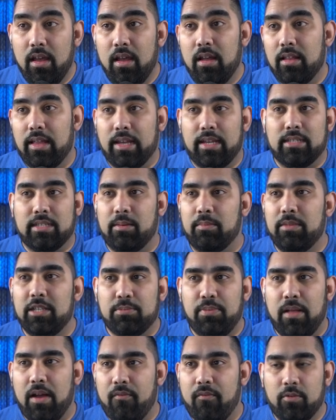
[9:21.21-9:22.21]
Like some of these
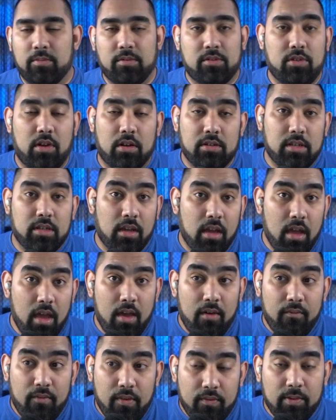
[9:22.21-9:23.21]
platforms are charging
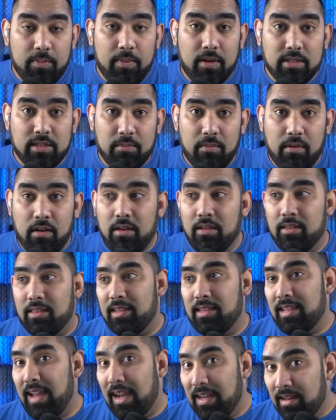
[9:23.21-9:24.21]
fifty bucks a month,
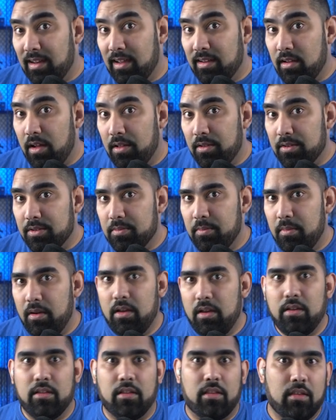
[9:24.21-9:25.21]
ninety-nine dollars a
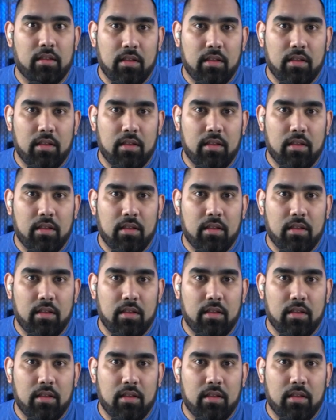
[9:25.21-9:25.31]
month,